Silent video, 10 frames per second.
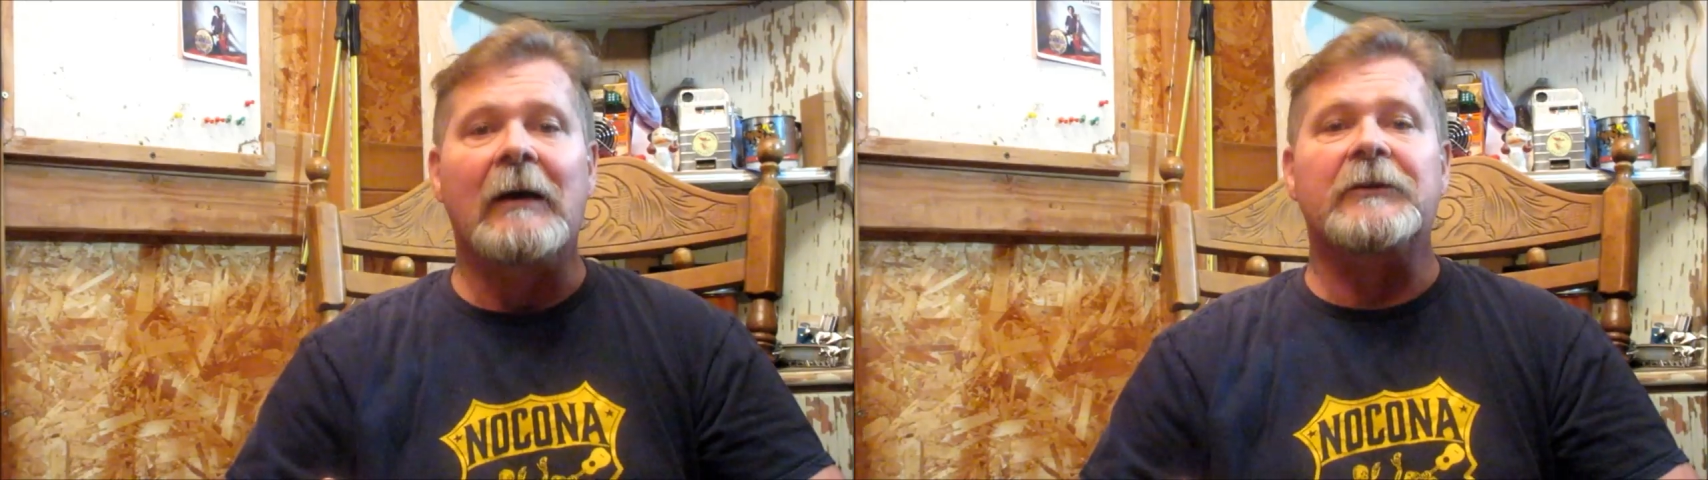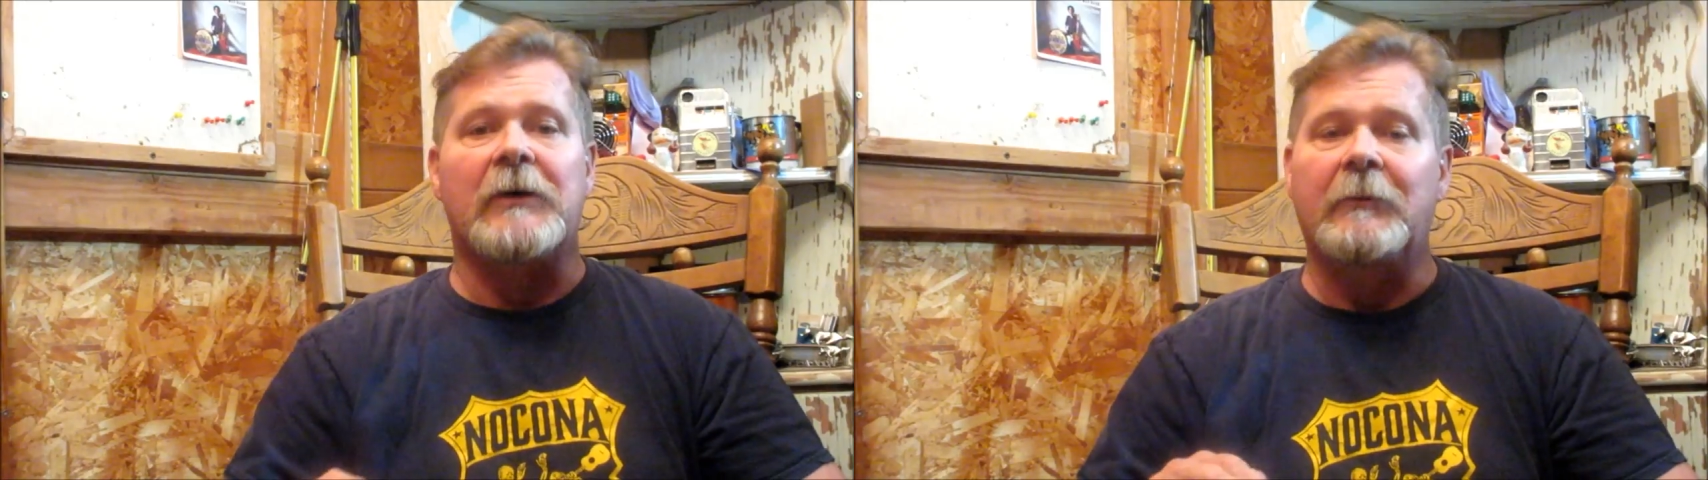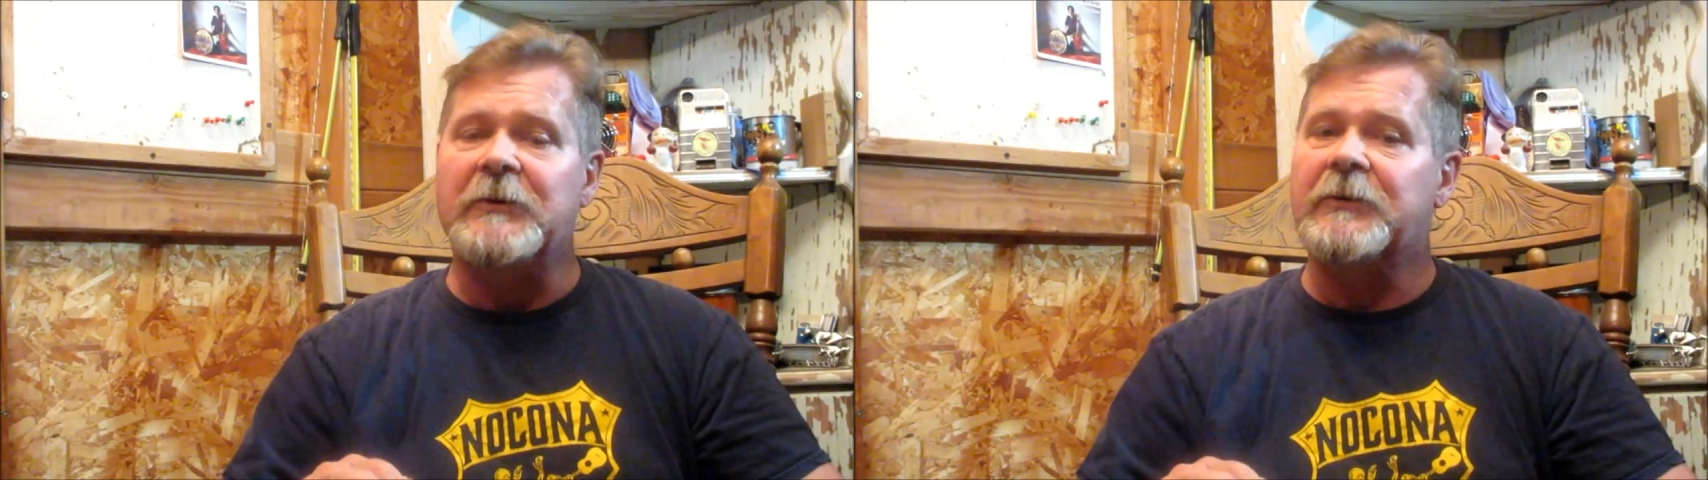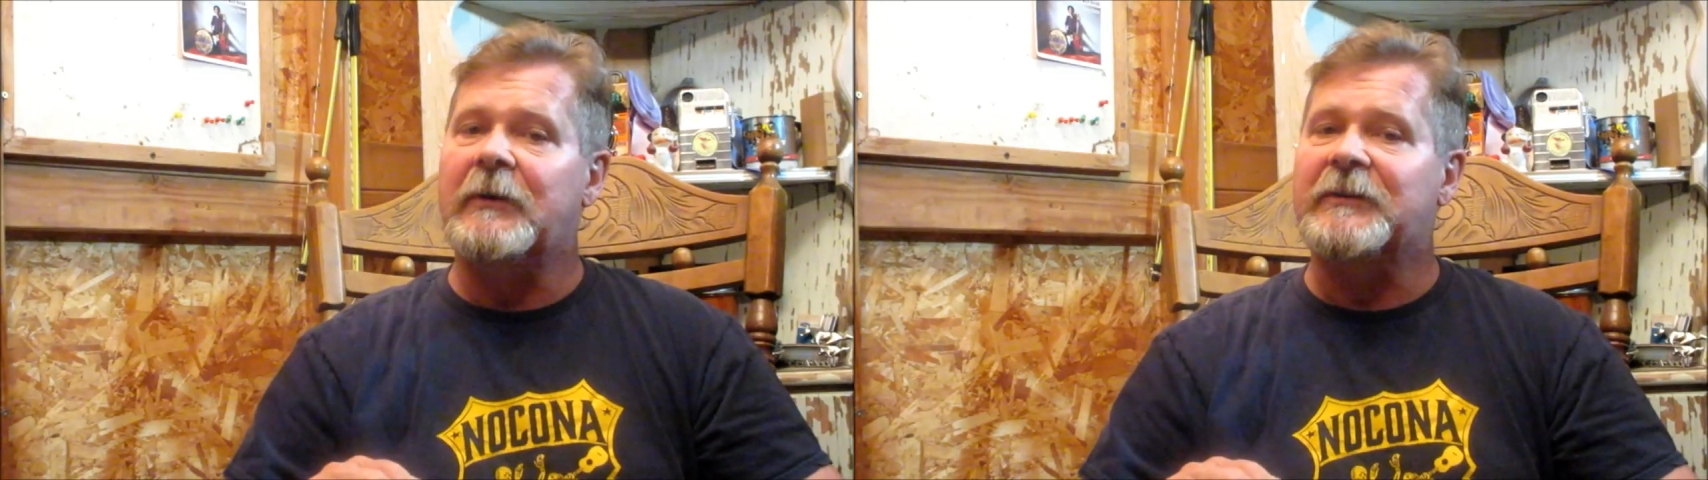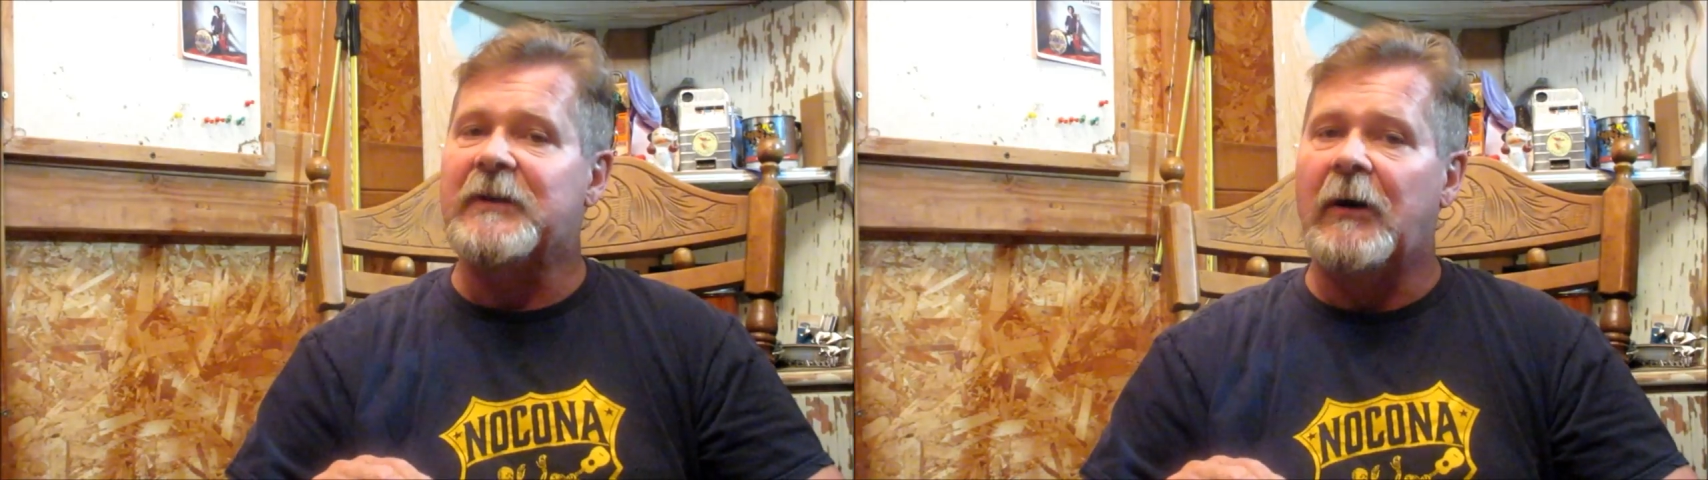So I'm just
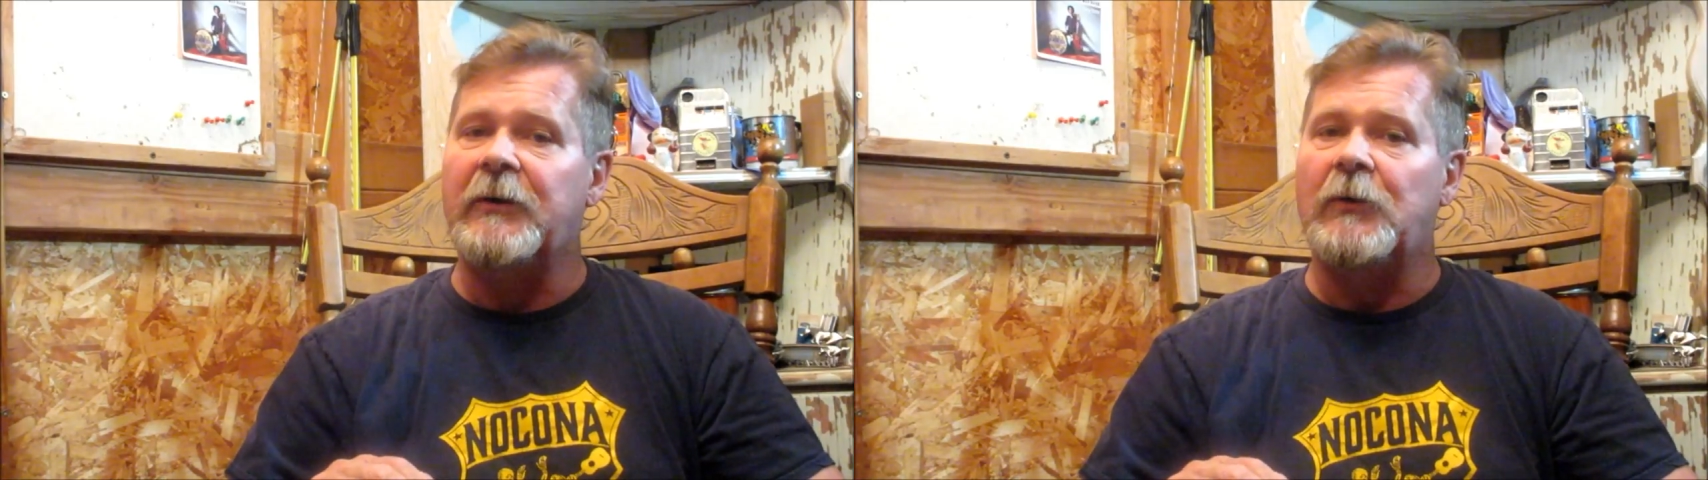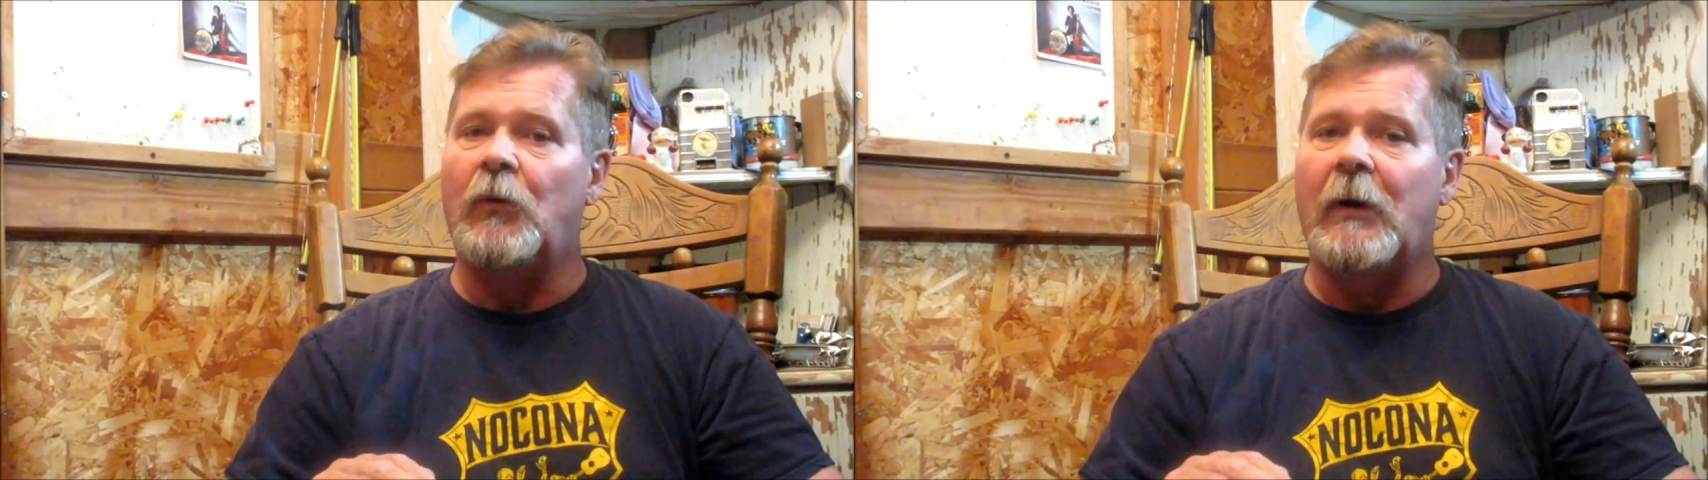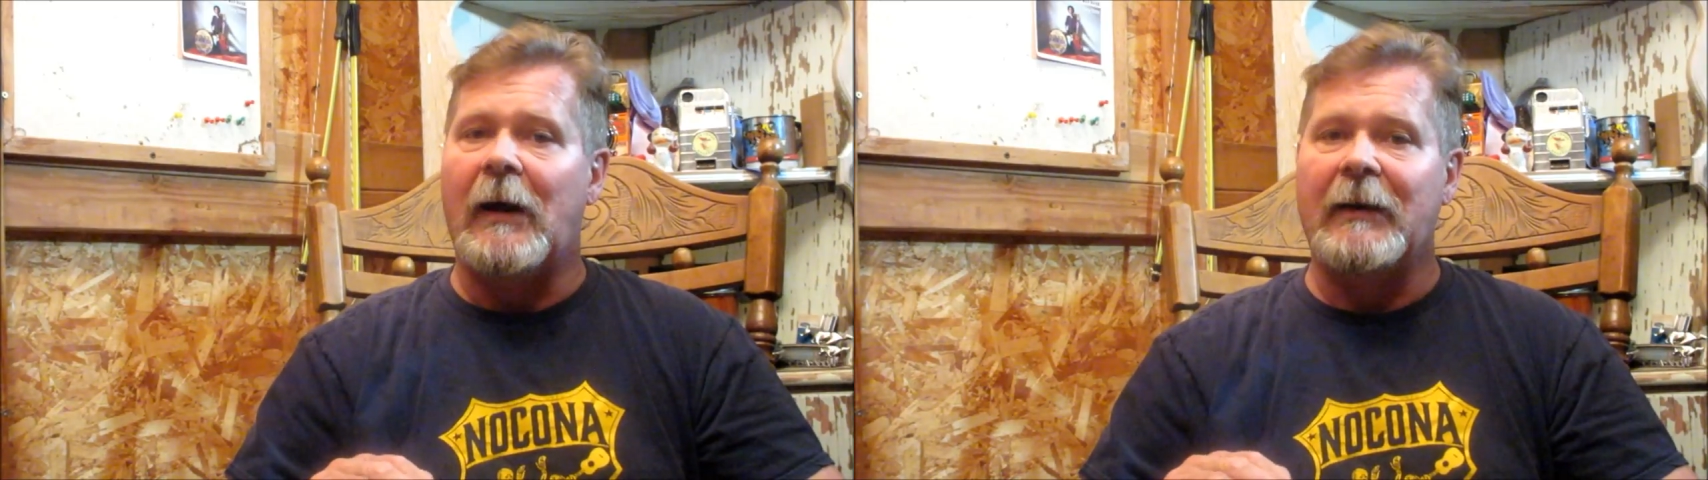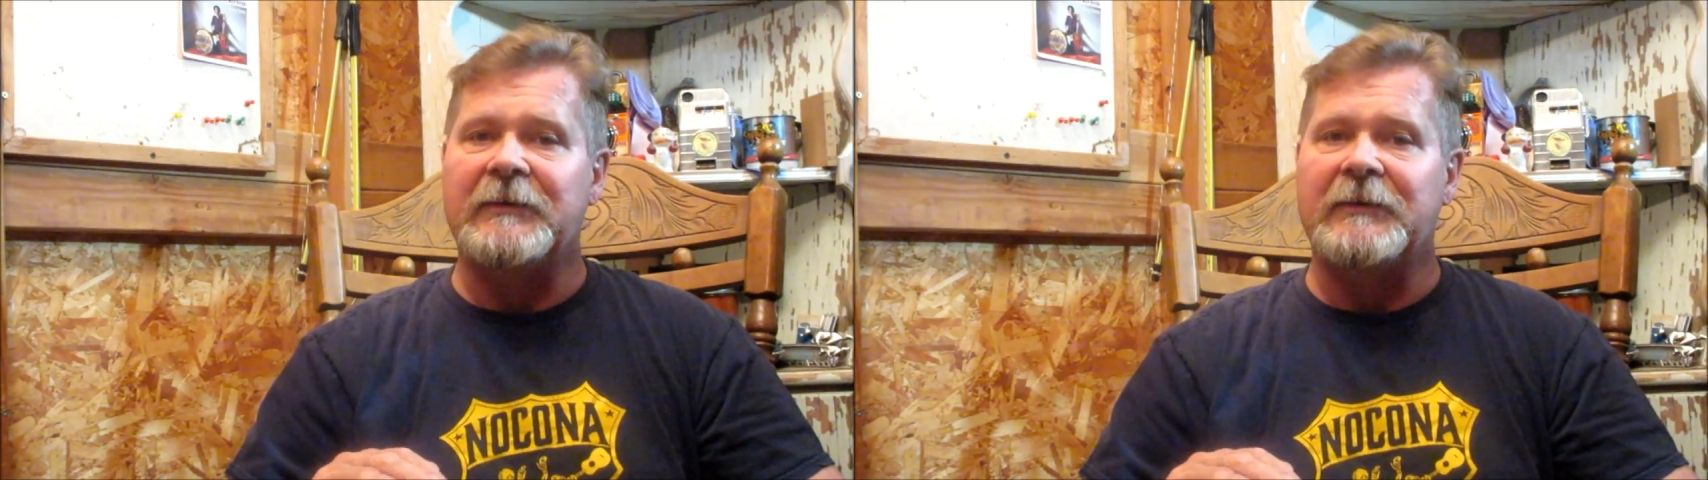going to tell you what I